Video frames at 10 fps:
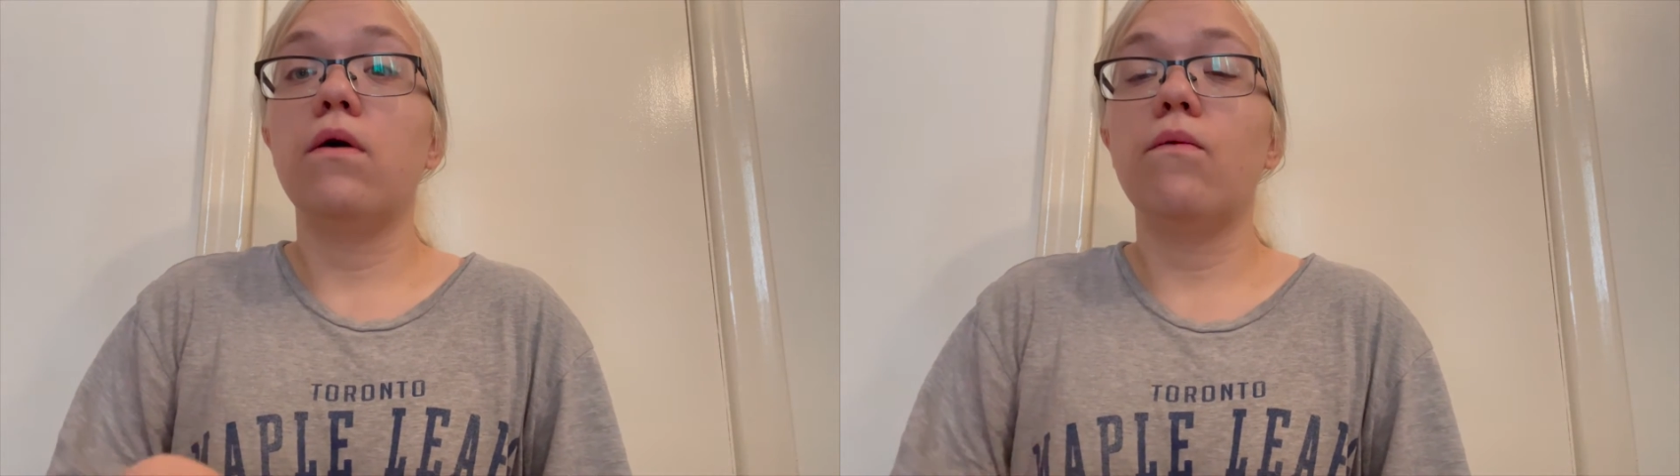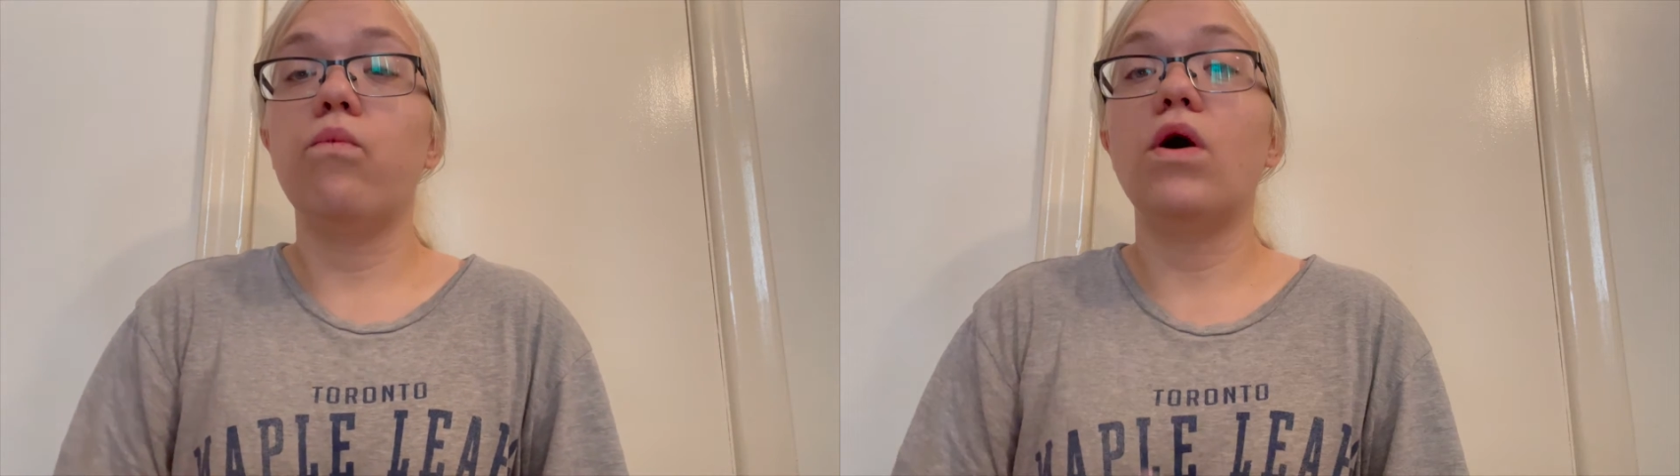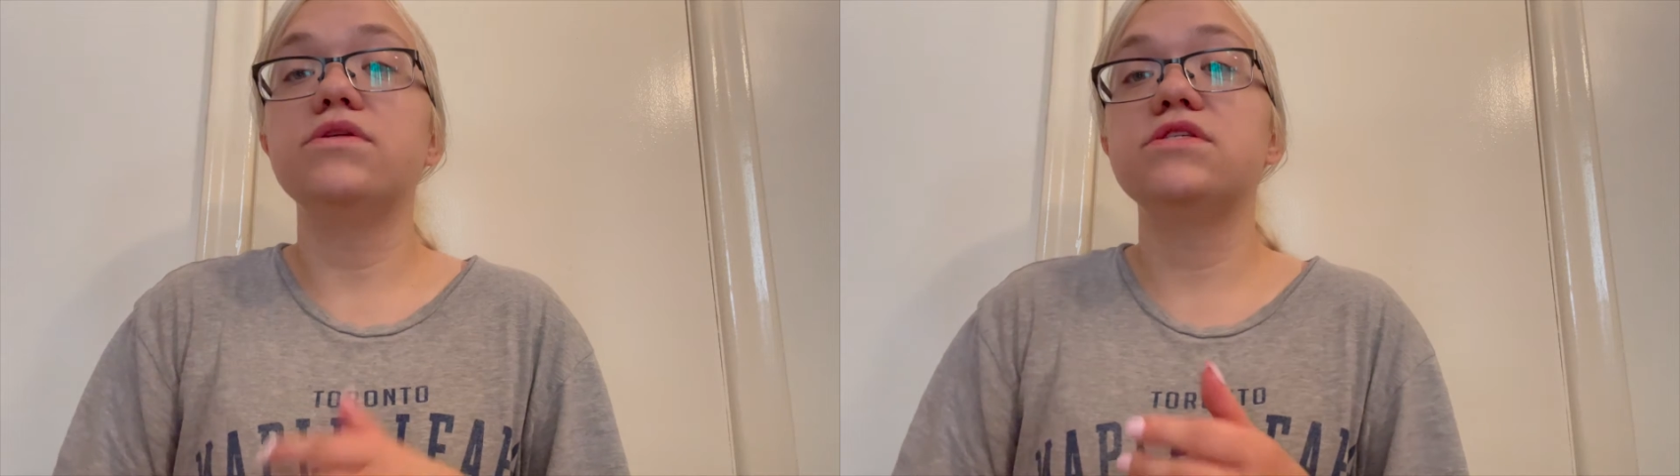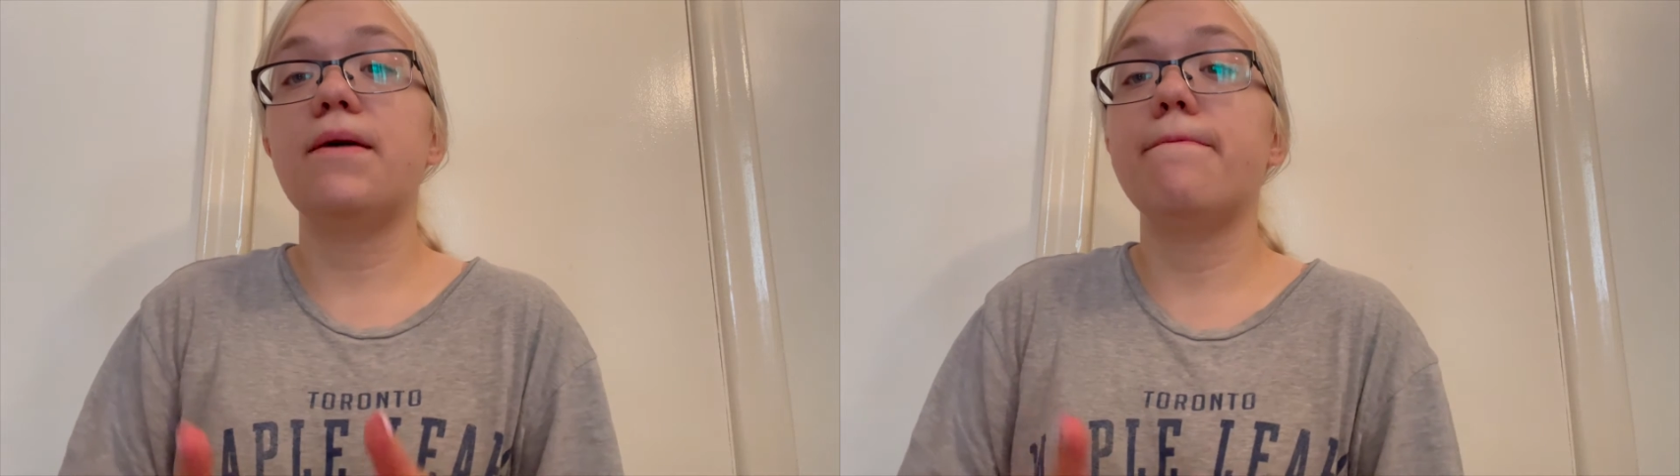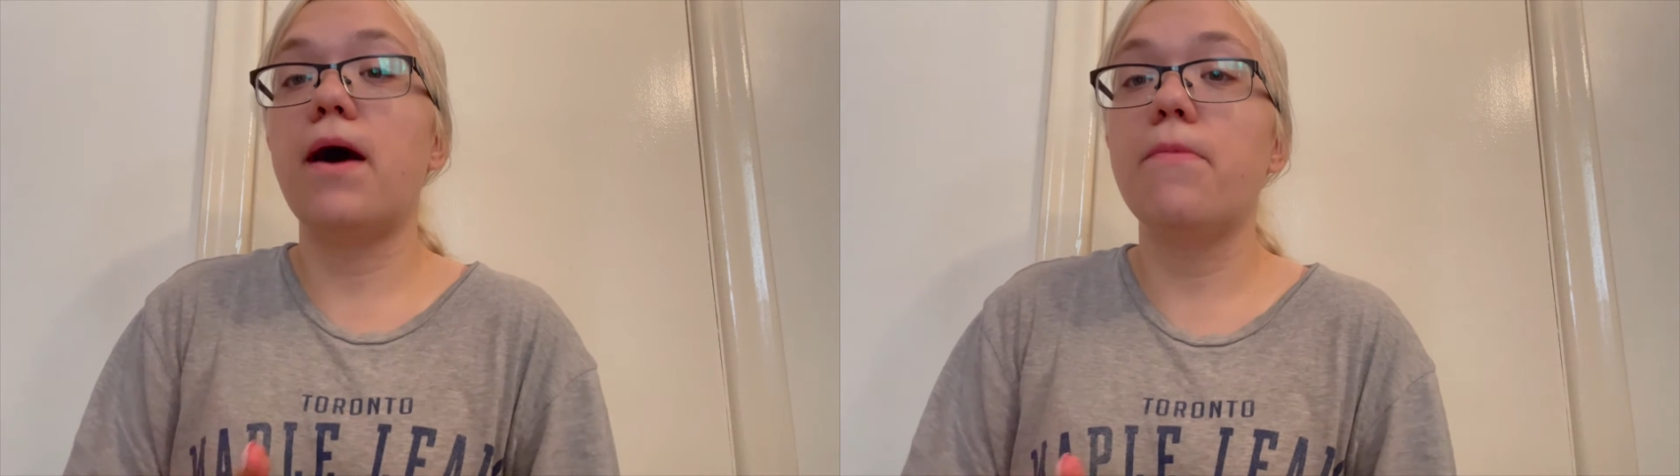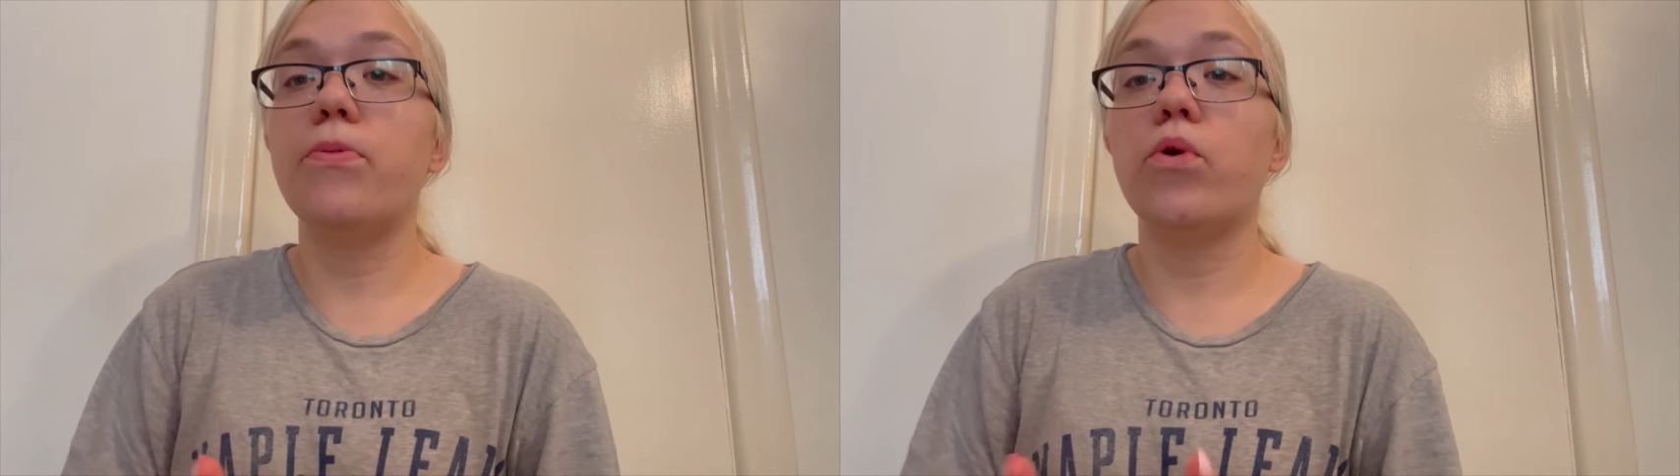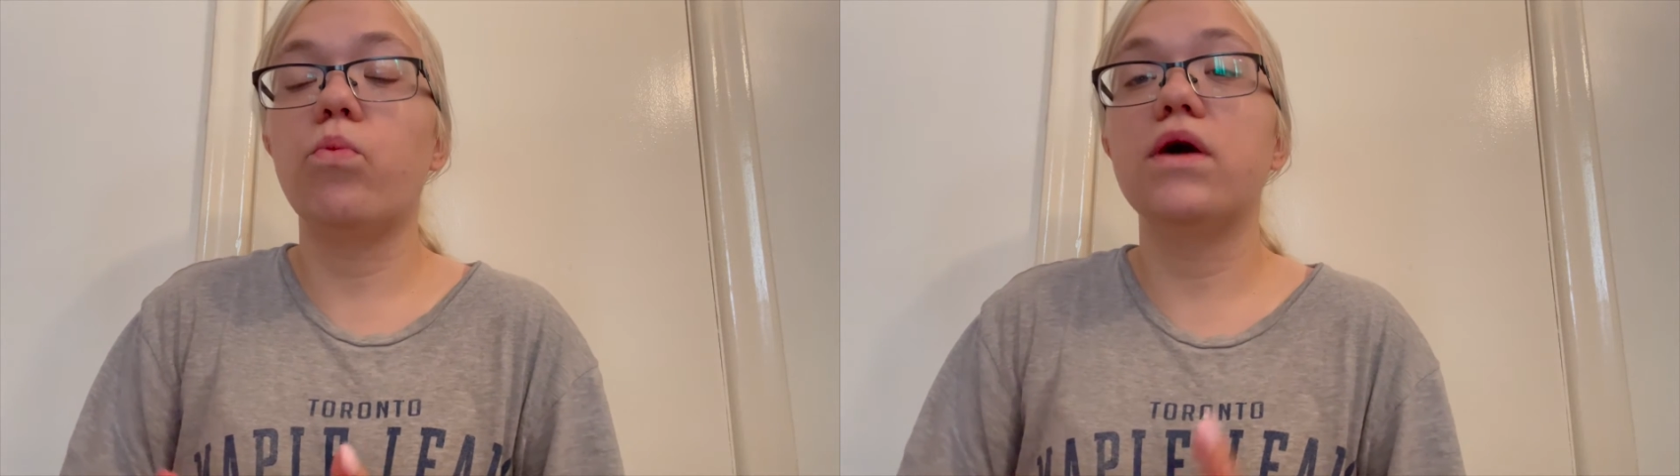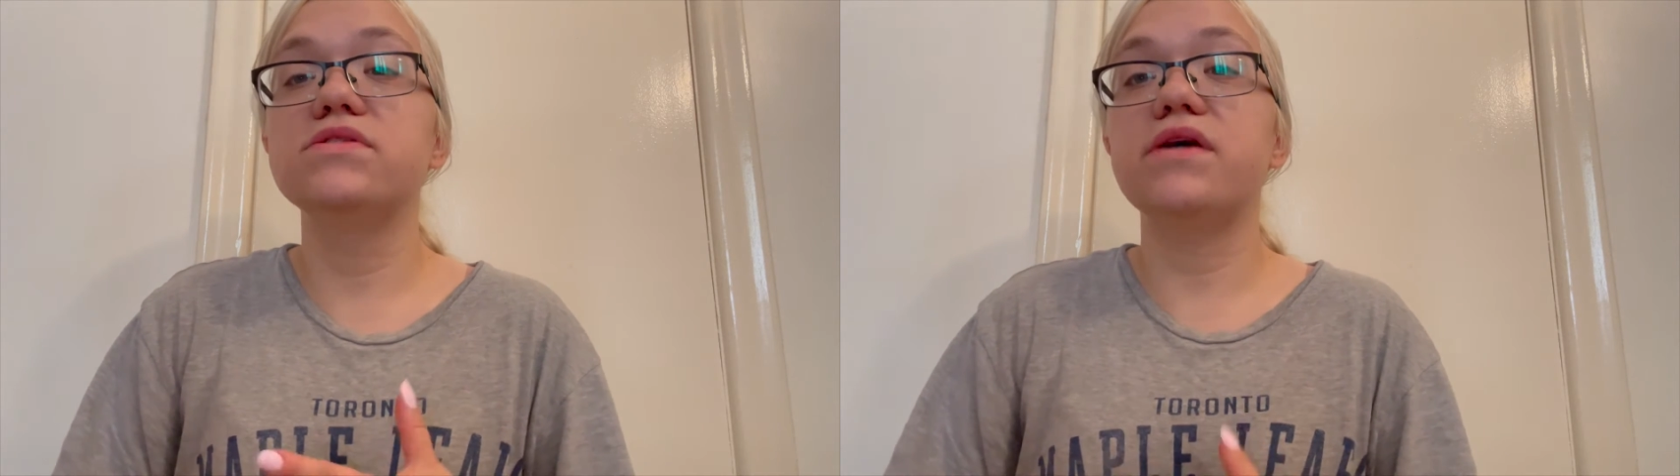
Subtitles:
once a month or once